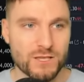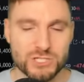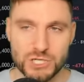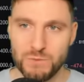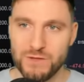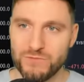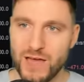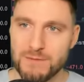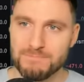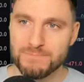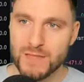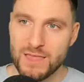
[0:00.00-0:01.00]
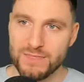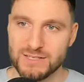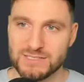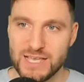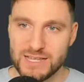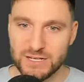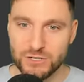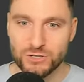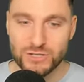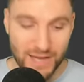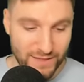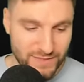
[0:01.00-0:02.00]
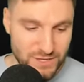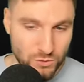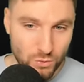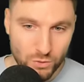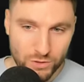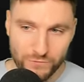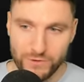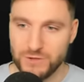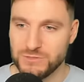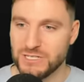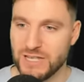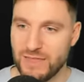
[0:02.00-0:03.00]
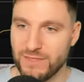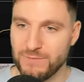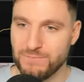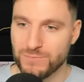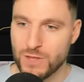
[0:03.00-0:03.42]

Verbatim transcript: So with that, let's take a look at the order flow together.